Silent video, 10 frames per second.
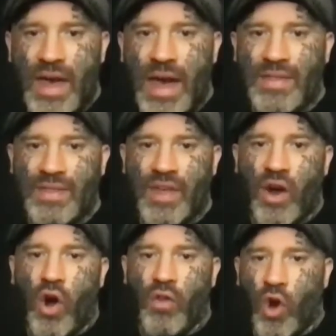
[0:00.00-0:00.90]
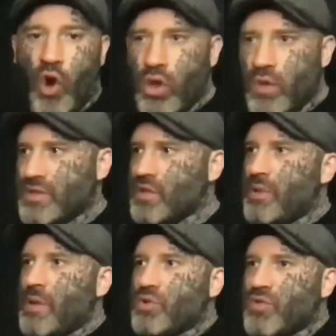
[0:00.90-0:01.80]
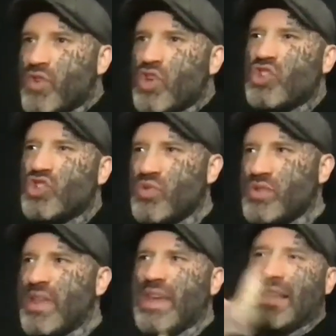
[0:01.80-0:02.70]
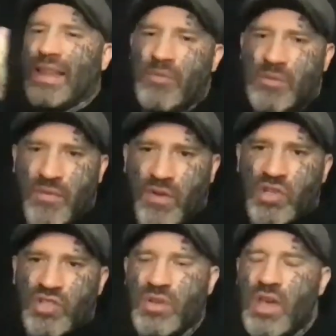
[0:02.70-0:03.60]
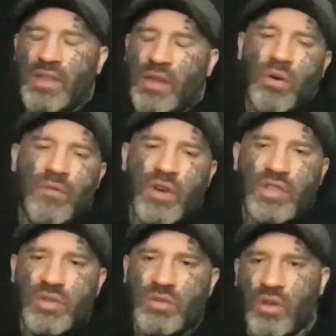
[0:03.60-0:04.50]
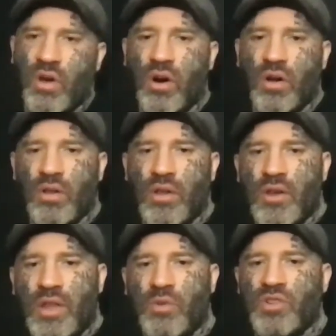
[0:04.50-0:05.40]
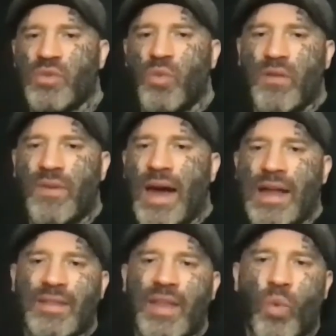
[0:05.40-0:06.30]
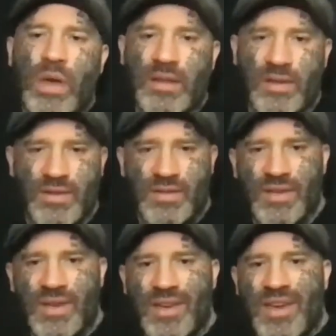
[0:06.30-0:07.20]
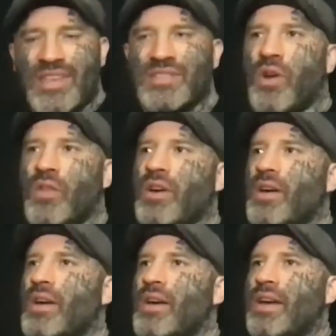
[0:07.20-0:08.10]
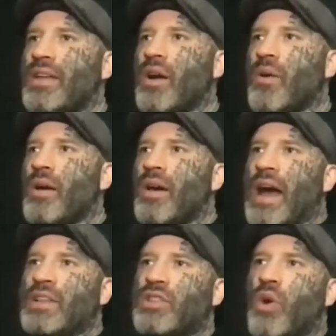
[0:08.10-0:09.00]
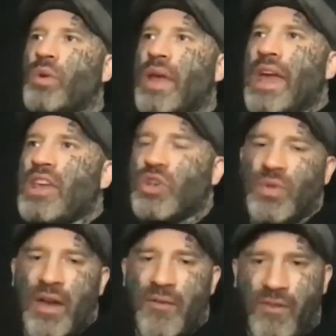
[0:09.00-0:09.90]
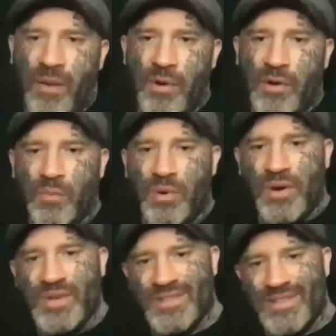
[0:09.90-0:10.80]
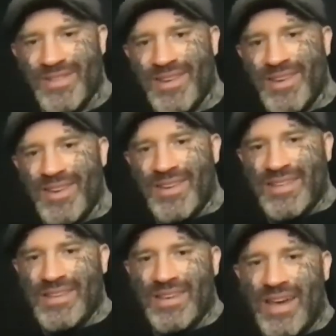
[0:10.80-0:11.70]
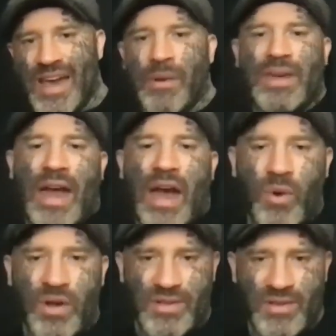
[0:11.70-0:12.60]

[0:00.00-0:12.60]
And all of this, that people's virtues that they claim to be virtues, they weren't virtues at all. They were just a way of hiding their weakness. It's not that, you know, I don't hit you, therefore I'm a good person. It's that I'm a coward.